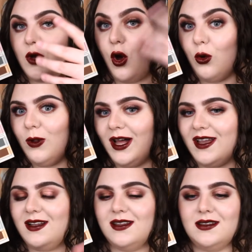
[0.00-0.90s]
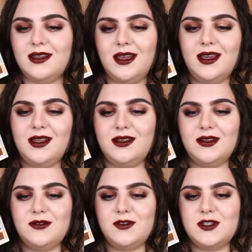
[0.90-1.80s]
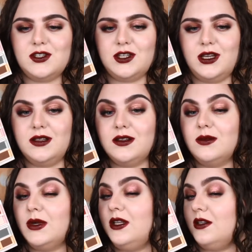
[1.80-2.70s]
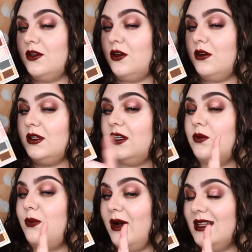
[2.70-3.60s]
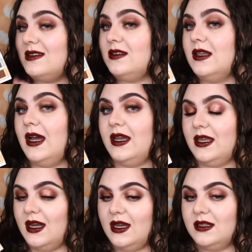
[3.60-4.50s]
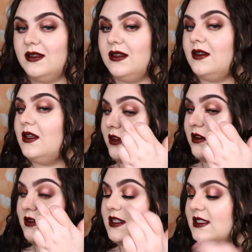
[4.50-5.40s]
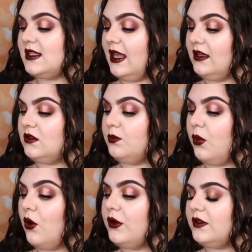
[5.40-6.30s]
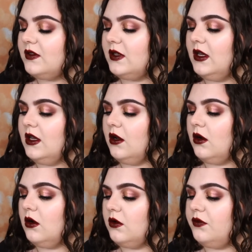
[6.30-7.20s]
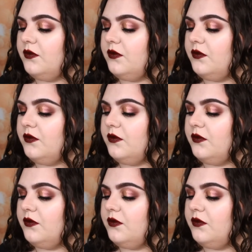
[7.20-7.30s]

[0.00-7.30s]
whole eyelid and this shade in my inner corner, but I added very slight point of